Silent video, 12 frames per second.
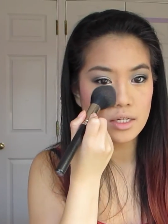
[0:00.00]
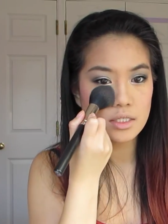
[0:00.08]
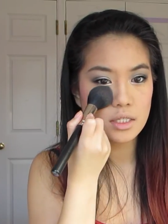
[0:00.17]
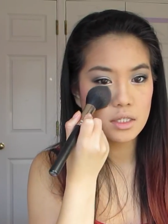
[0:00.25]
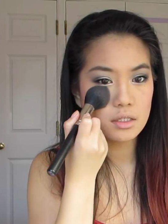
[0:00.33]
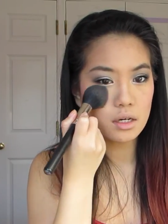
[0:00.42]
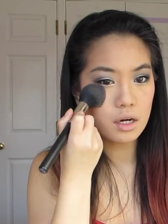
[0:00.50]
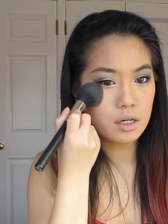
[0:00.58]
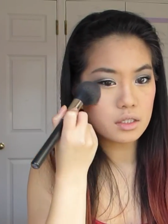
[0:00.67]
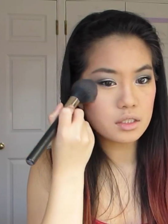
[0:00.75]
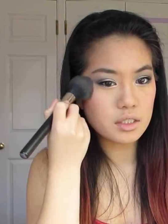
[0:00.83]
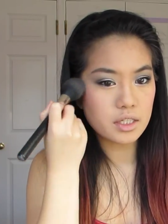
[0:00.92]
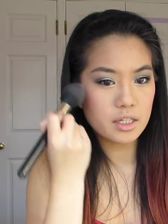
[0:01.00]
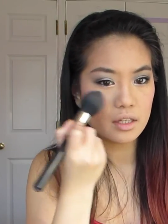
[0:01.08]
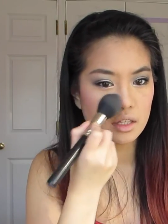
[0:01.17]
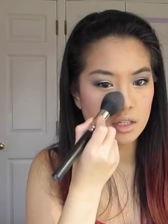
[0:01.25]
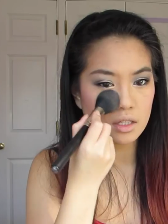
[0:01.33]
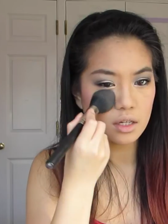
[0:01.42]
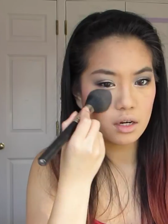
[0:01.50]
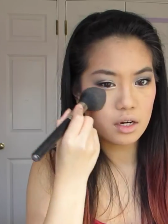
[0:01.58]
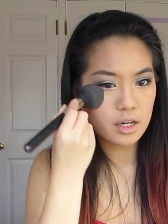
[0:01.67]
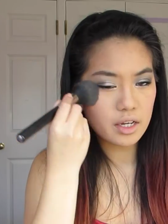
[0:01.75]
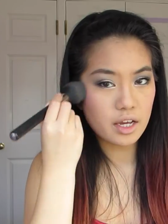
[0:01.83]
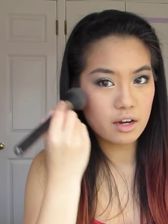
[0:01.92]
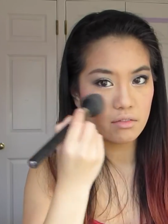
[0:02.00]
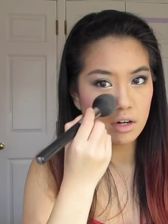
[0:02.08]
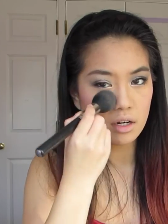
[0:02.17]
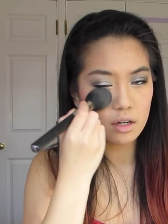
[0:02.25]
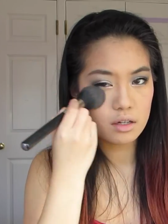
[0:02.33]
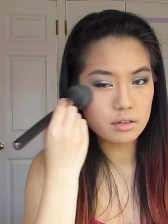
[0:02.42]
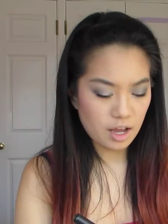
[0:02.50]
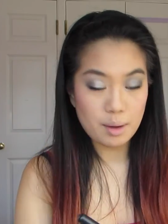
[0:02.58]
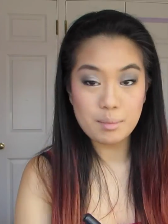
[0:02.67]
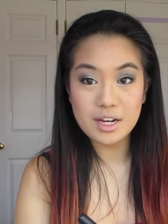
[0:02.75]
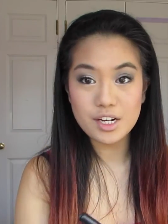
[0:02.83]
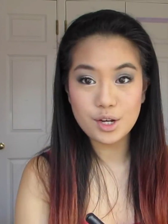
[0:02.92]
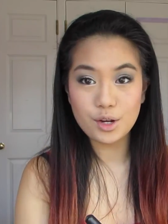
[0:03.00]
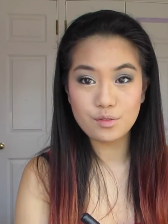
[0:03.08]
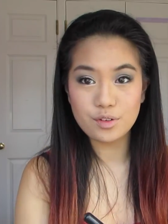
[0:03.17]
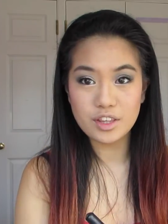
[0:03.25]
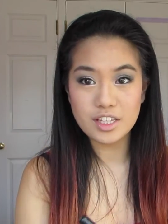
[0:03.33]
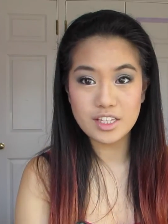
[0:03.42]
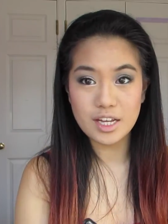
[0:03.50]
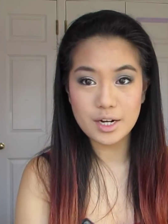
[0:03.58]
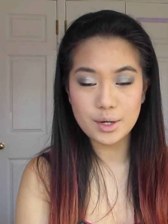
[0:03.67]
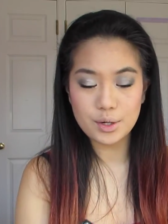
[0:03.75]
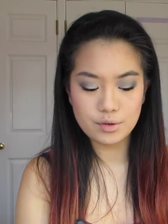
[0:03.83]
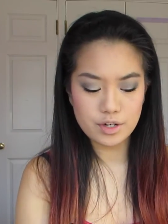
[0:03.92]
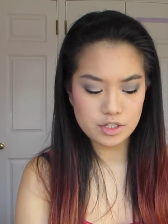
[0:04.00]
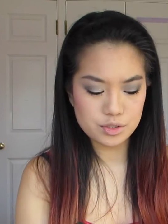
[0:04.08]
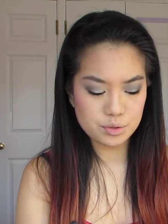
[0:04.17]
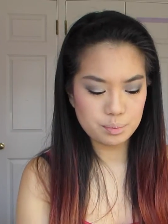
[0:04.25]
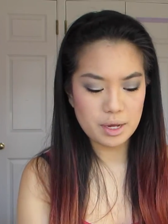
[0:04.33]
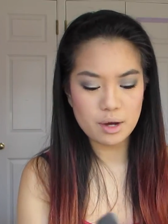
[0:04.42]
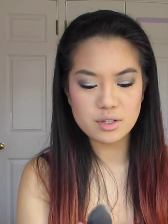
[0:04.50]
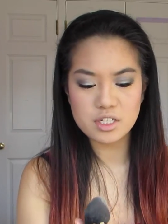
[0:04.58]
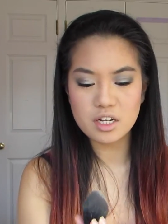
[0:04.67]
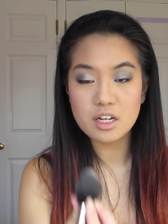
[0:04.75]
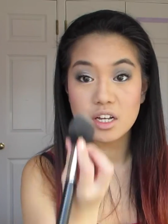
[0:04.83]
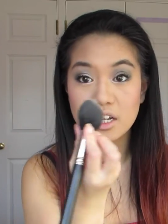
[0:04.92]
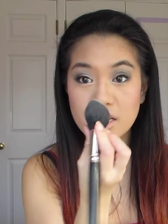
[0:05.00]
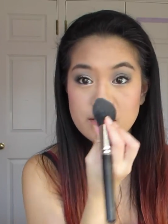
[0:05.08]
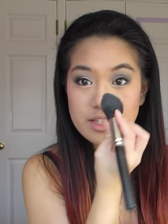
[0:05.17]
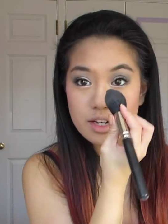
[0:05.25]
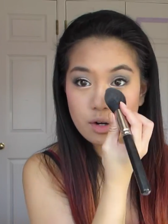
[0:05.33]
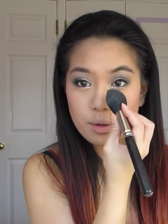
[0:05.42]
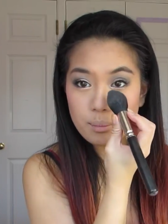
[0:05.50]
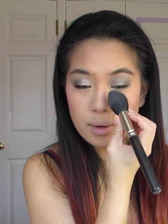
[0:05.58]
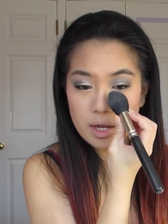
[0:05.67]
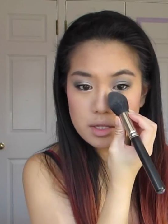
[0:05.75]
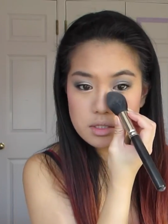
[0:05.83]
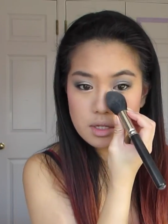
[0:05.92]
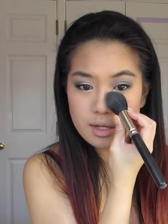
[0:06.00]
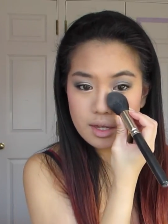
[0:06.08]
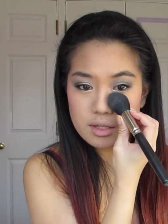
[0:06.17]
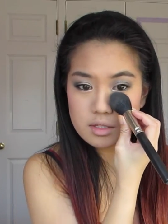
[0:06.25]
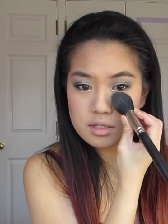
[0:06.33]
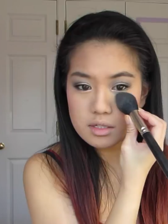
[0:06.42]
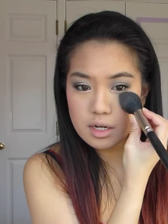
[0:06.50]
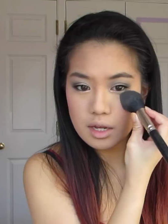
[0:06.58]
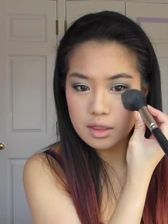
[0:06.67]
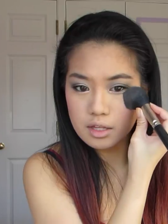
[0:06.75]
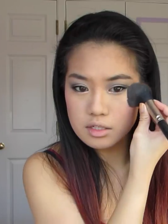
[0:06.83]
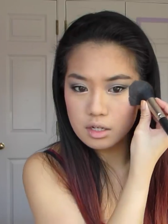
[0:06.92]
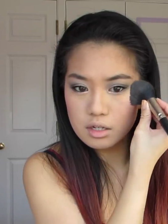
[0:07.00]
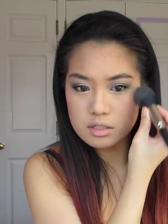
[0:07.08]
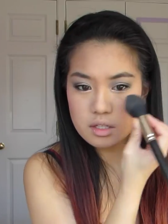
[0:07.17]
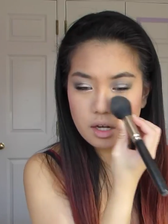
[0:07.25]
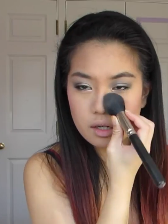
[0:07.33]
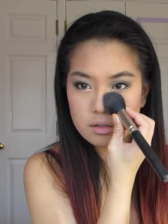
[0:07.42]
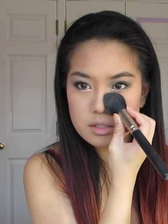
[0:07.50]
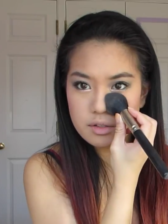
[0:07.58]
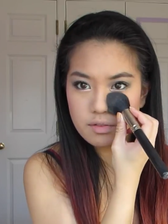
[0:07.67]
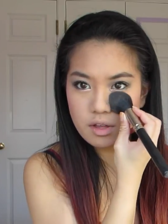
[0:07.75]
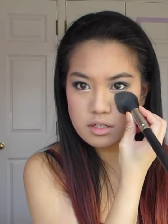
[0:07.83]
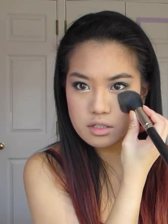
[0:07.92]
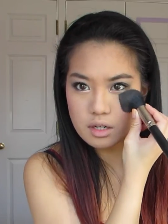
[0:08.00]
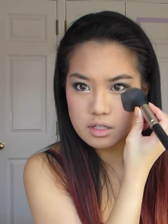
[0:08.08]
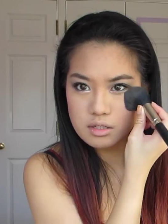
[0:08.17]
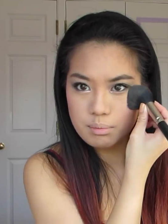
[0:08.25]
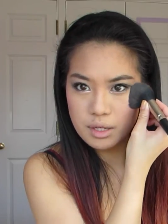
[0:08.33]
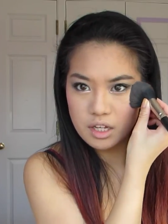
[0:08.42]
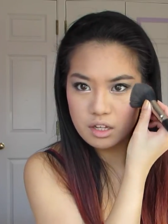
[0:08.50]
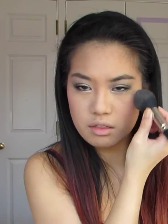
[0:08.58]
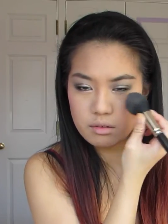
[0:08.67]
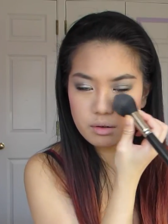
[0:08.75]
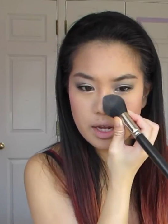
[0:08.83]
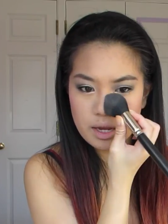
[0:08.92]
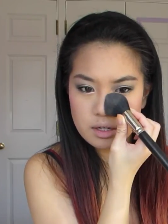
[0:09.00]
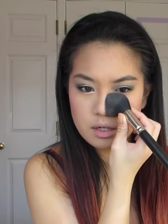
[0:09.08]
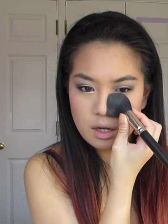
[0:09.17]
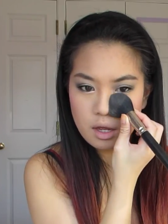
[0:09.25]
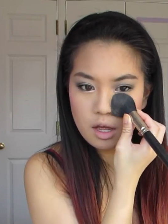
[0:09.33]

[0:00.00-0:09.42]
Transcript: it underneath the eye area. I mainly go for the yellow correctional powder because it combats against the dark circles if they decide to peek through again.